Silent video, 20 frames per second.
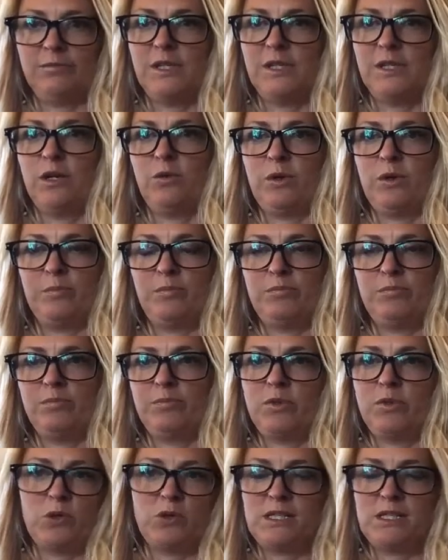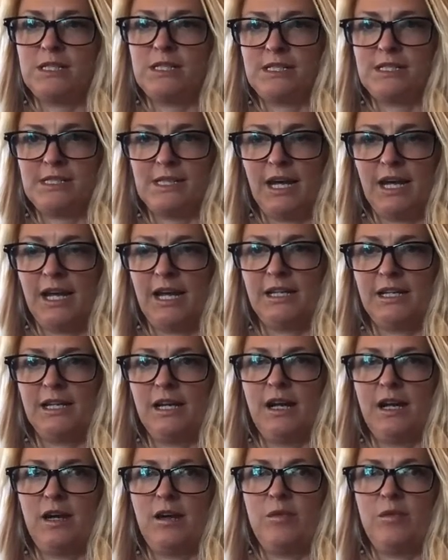We posted a sign
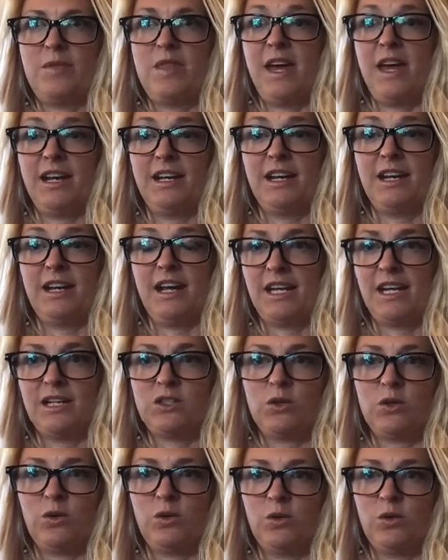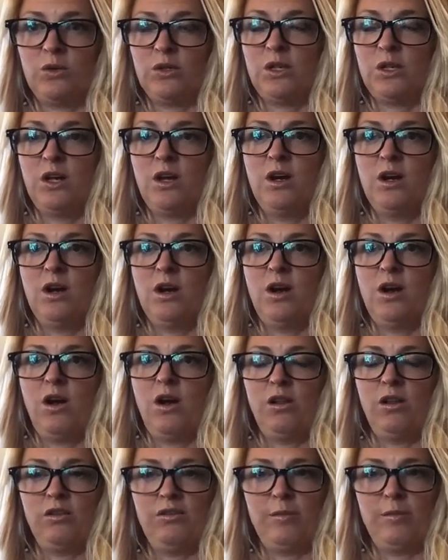that night. I told
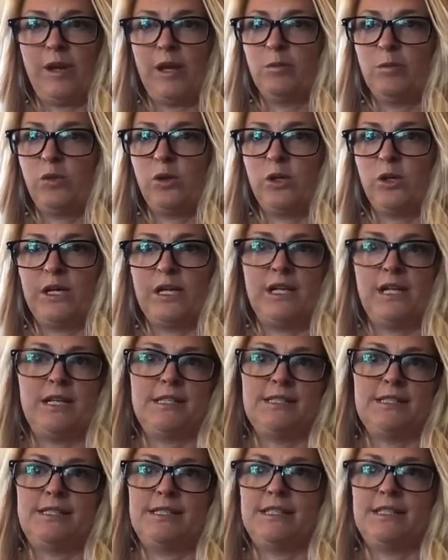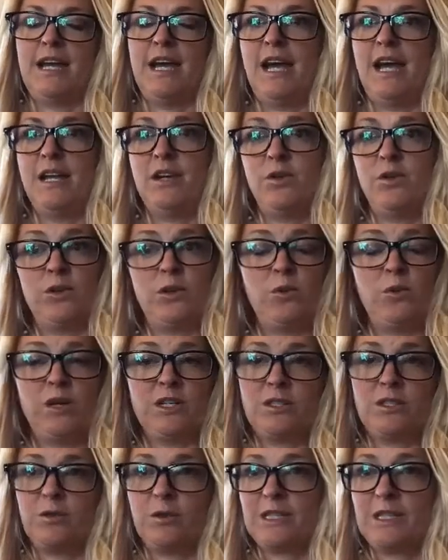all of my employees, I don't know what
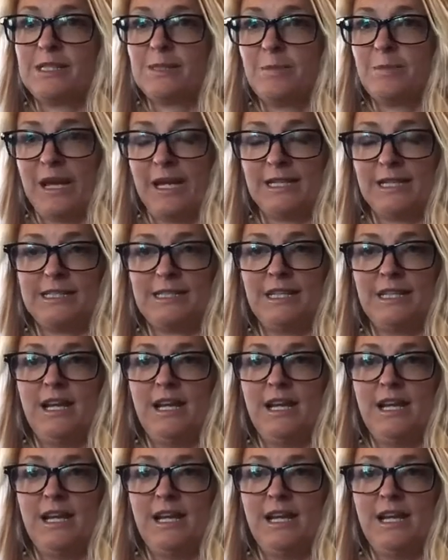to expect.